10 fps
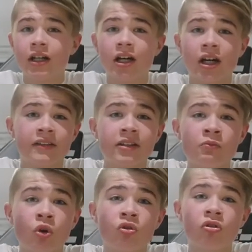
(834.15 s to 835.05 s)
Got
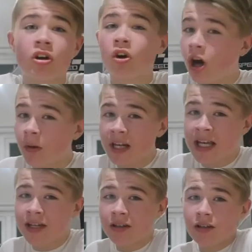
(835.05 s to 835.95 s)
up
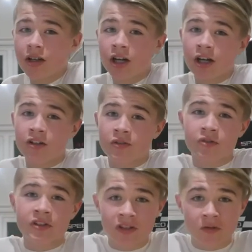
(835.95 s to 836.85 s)
late because I
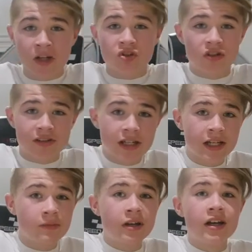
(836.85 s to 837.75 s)
wanted some extra
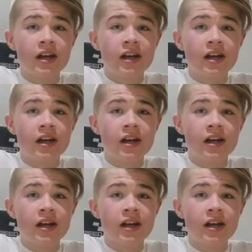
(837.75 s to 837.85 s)
sleep.